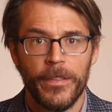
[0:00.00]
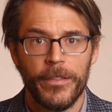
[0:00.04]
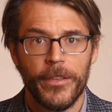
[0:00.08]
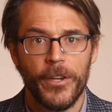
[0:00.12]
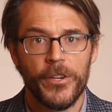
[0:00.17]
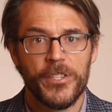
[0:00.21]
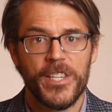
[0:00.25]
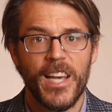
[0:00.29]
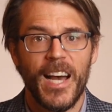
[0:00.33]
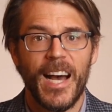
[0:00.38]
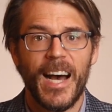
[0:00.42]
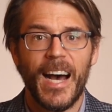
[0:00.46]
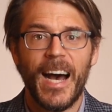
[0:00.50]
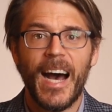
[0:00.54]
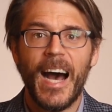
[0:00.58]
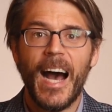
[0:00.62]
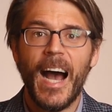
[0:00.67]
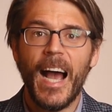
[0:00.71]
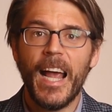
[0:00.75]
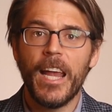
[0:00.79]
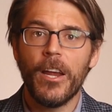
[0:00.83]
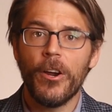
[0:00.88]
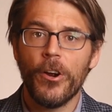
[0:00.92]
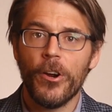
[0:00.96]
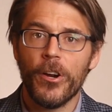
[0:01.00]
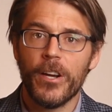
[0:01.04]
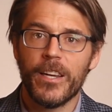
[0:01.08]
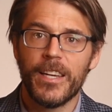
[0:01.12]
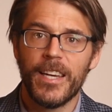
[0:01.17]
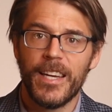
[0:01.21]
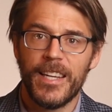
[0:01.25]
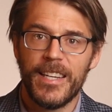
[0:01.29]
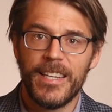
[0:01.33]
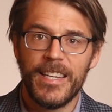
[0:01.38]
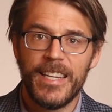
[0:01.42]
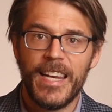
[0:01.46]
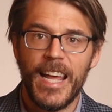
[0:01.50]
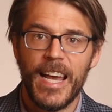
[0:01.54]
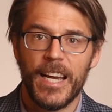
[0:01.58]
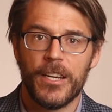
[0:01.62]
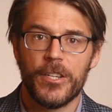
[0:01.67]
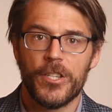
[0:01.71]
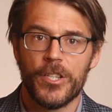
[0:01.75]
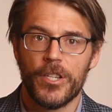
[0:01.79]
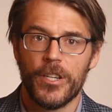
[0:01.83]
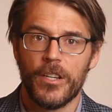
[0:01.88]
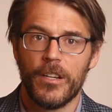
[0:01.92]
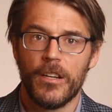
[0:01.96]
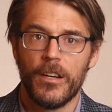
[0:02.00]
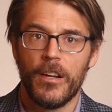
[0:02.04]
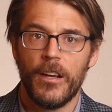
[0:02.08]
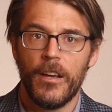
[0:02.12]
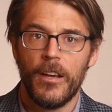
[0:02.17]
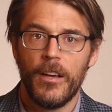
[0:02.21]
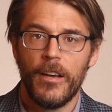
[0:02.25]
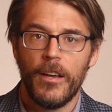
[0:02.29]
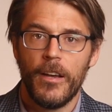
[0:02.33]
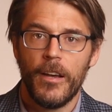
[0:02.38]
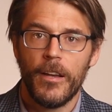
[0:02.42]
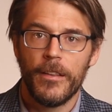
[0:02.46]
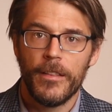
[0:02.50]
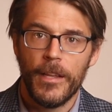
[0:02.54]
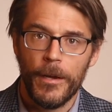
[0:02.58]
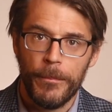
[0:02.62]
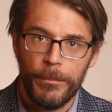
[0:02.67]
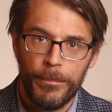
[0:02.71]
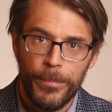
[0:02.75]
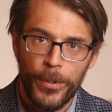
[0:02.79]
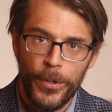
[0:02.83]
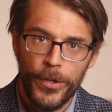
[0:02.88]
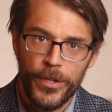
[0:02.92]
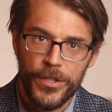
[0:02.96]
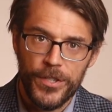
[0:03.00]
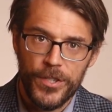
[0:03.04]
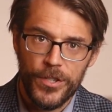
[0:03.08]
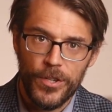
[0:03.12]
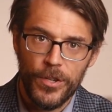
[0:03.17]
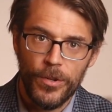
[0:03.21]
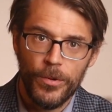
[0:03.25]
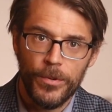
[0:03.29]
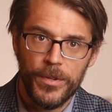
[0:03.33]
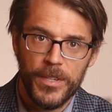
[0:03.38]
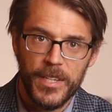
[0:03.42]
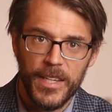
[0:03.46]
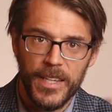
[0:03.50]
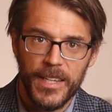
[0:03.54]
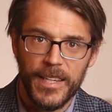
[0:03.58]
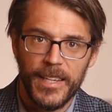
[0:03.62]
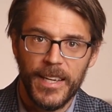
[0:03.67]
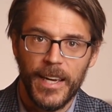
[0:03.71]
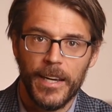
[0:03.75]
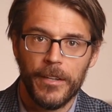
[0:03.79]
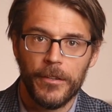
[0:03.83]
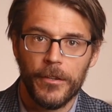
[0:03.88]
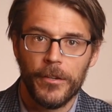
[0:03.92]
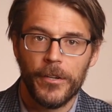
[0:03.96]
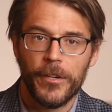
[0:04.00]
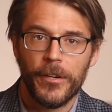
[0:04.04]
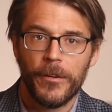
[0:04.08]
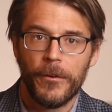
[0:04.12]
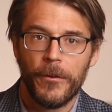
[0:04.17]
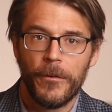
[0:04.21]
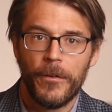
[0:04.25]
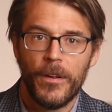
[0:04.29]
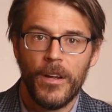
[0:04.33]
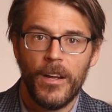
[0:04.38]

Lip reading: There's a higher connection that puts you together.